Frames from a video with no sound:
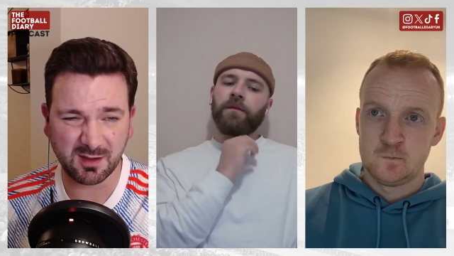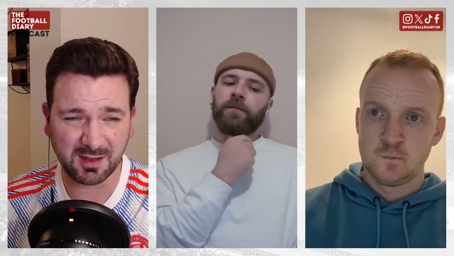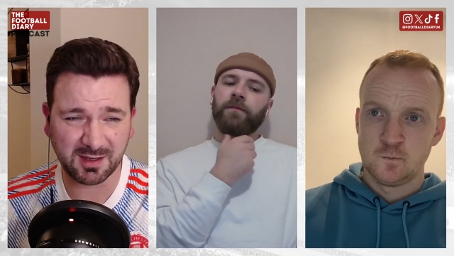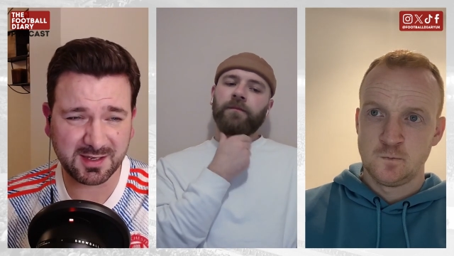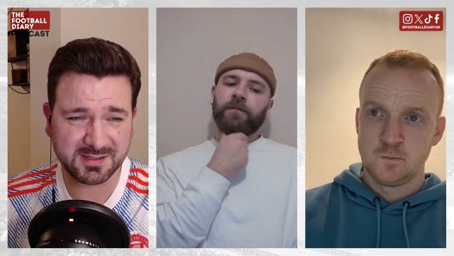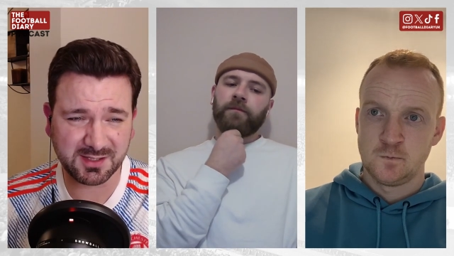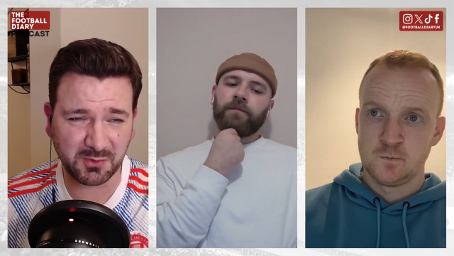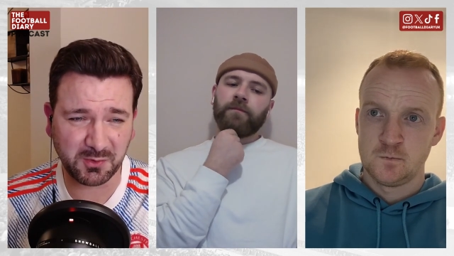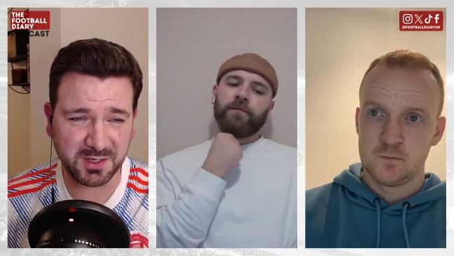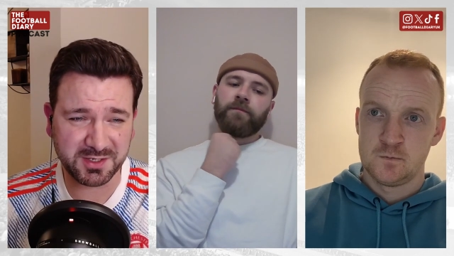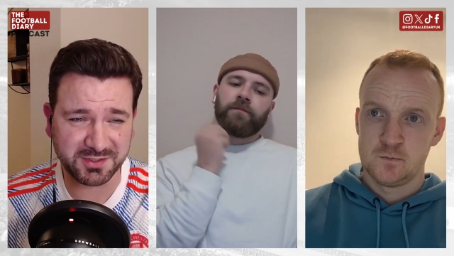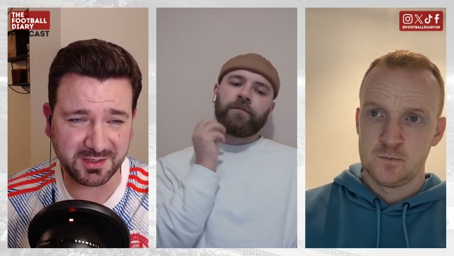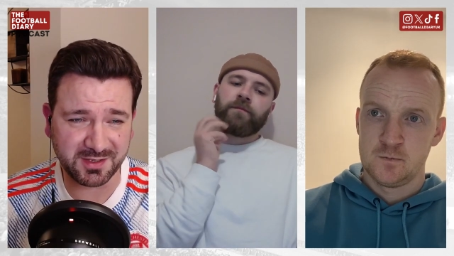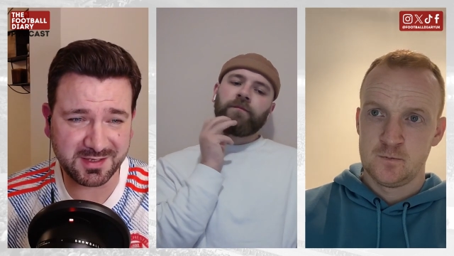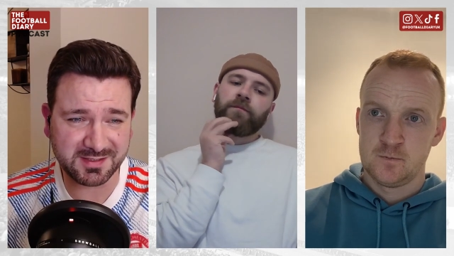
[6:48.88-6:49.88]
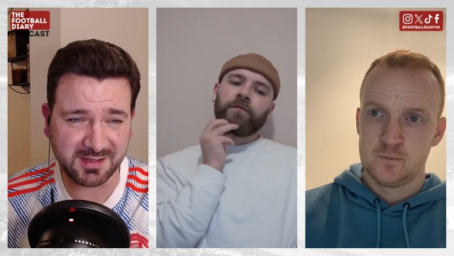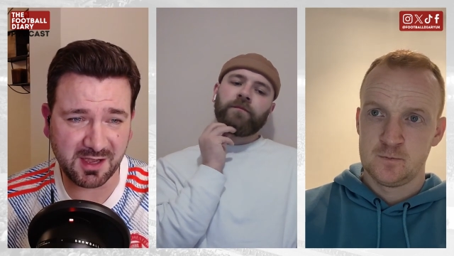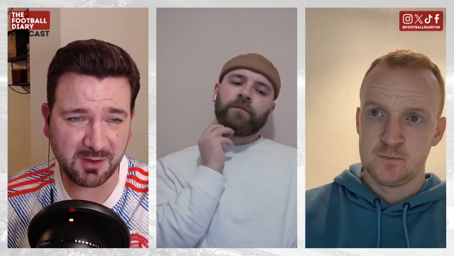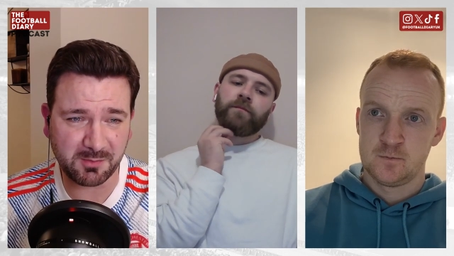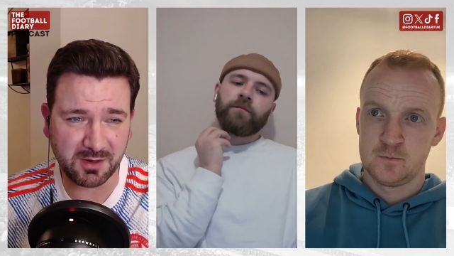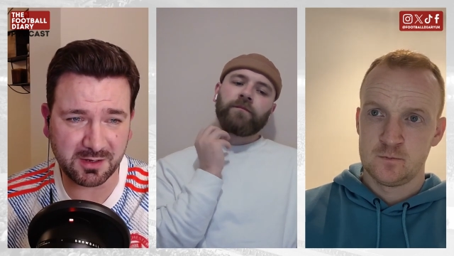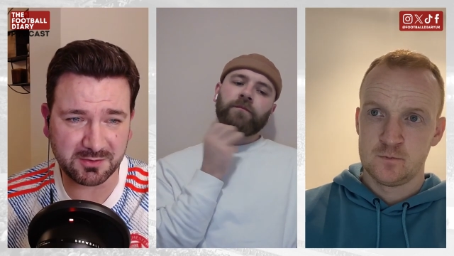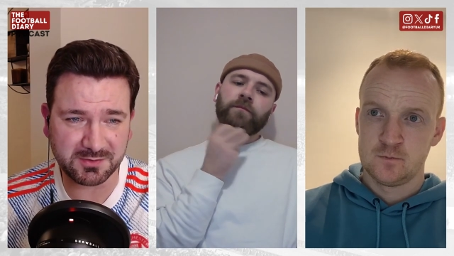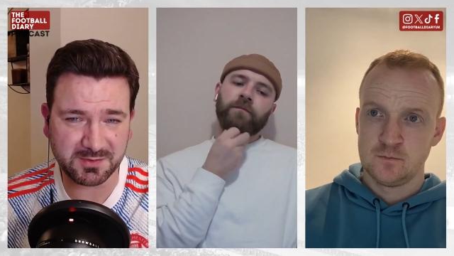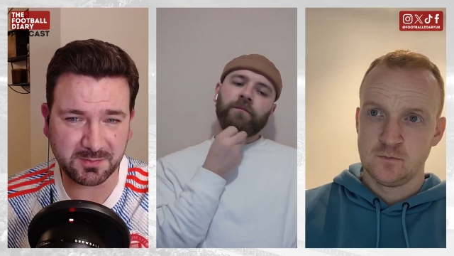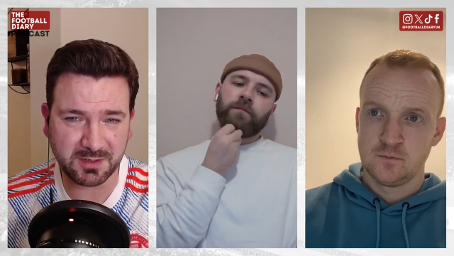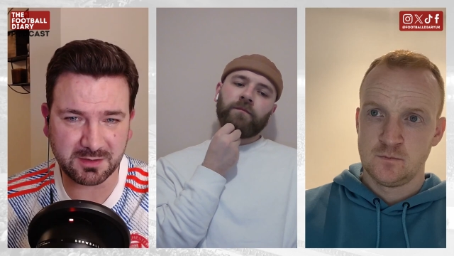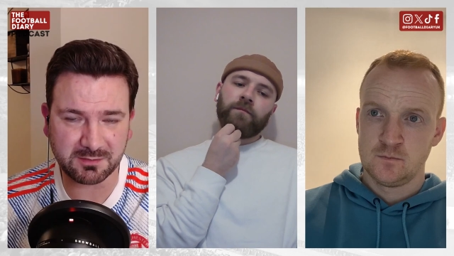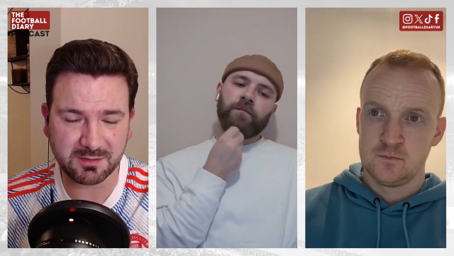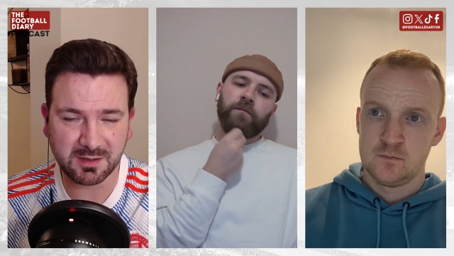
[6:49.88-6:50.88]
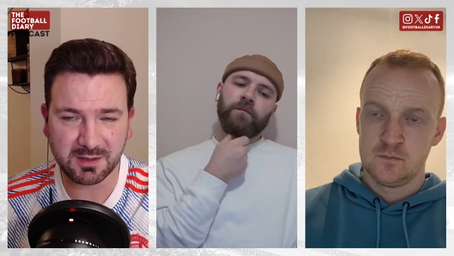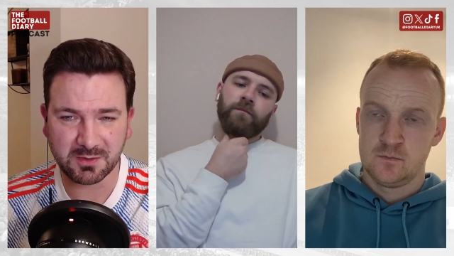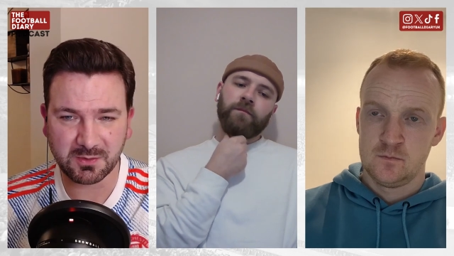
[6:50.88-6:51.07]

Speaker 1: I guess the question is now, Miles. I mean,